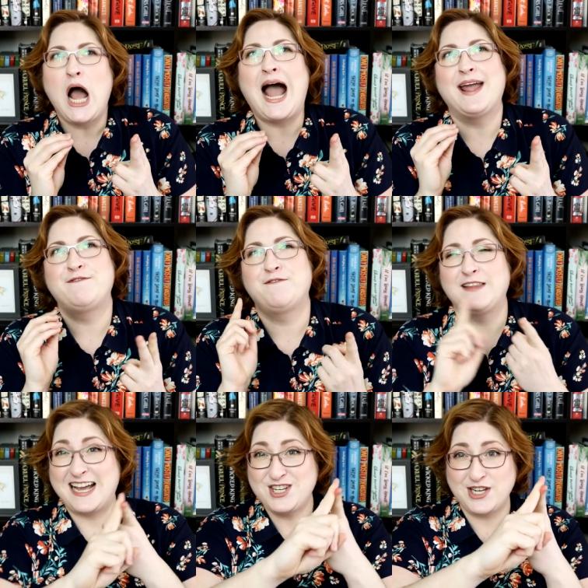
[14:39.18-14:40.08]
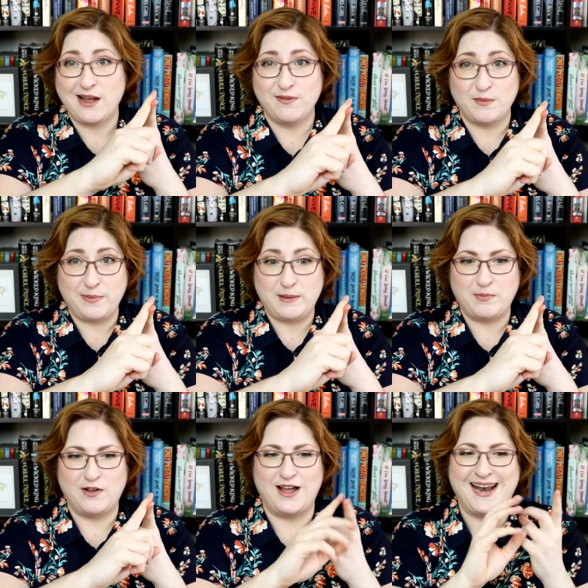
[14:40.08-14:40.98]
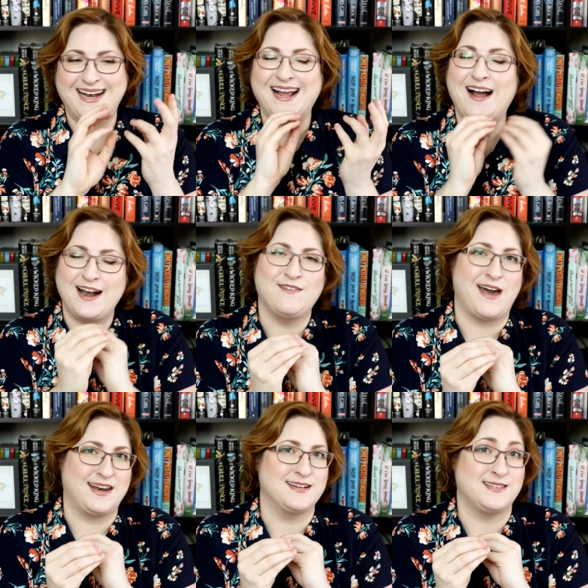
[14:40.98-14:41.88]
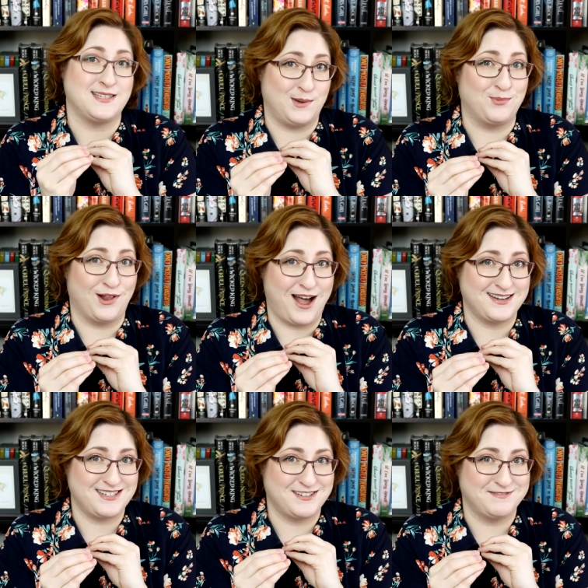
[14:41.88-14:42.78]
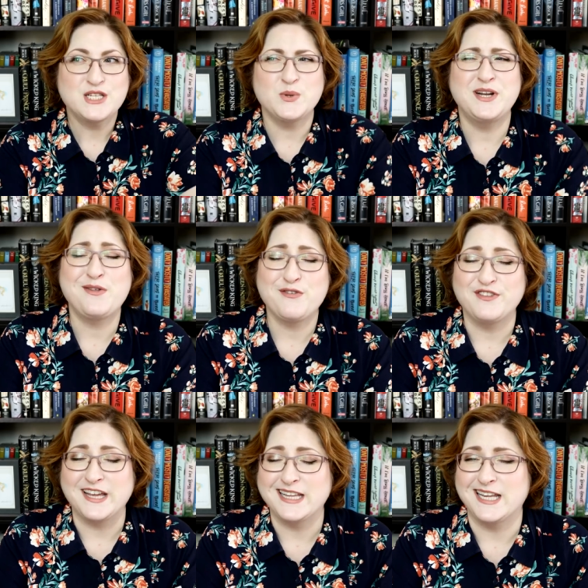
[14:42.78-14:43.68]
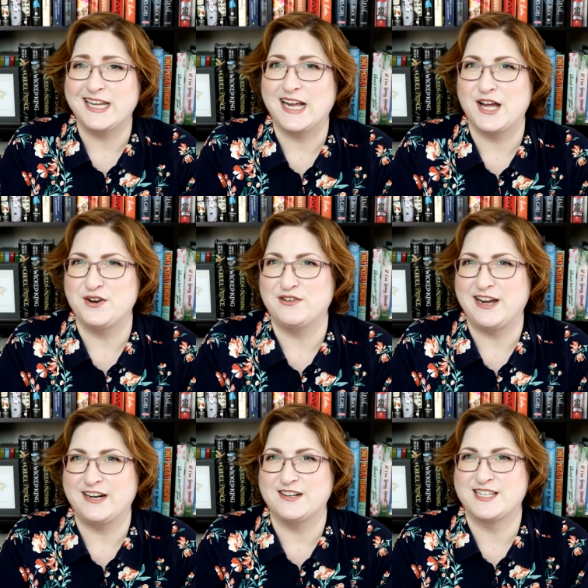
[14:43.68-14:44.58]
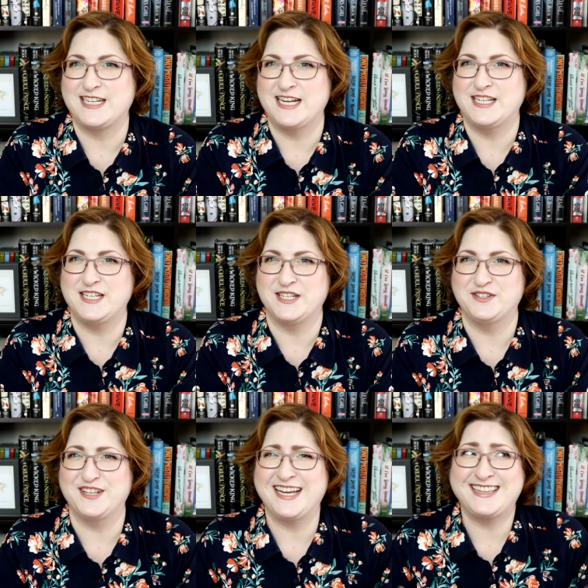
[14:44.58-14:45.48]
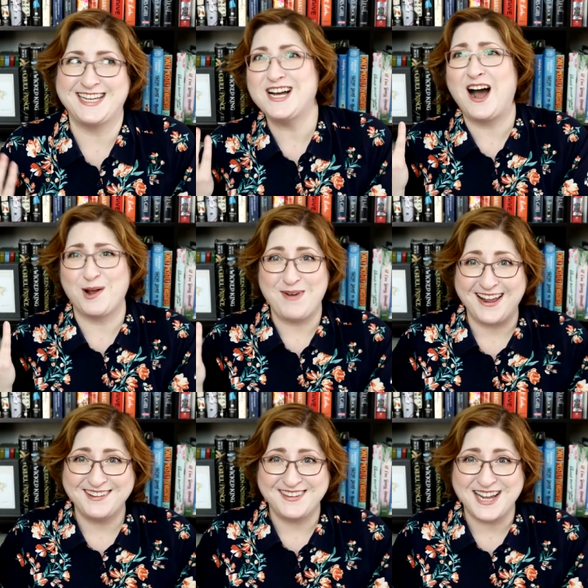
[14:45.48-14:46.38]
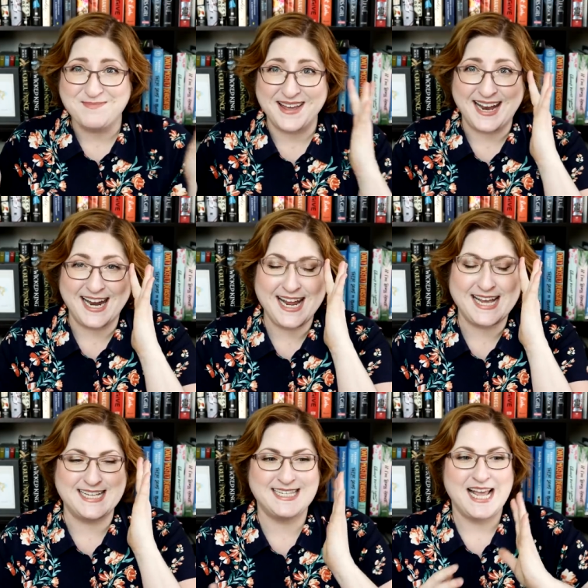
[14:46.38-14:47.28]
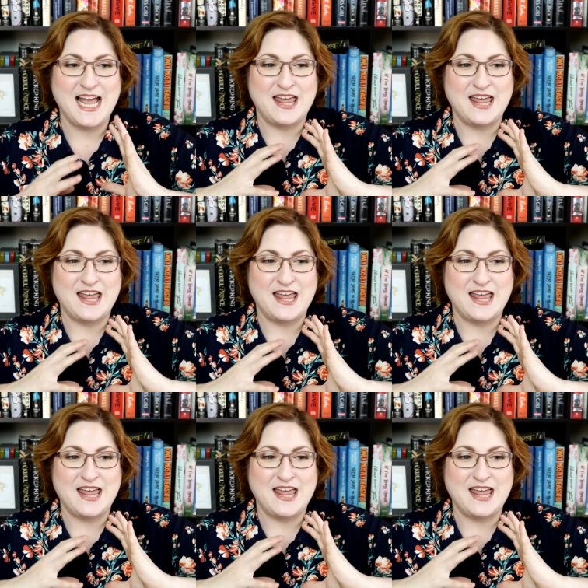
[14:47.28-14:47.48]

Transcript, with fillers: I fleshed out the B plot and kind of added a C plot. So another thing that underwriters tend to do, like they talk about it, they admit it, is